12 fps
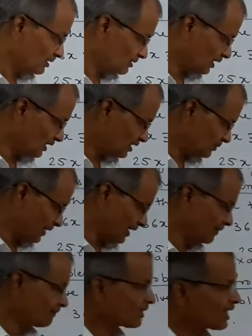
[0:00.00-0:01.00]

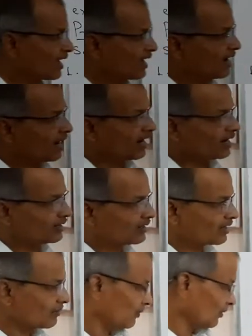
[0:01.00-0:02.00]
satisfied, and
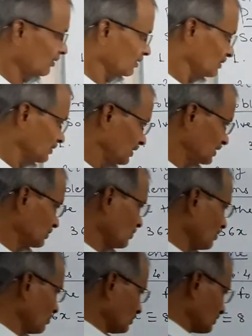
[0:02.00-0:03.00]
therefore this
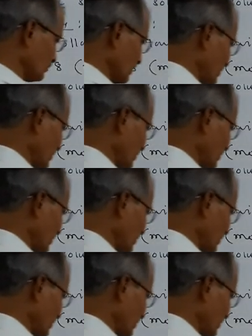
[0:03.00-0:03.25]
congruence, we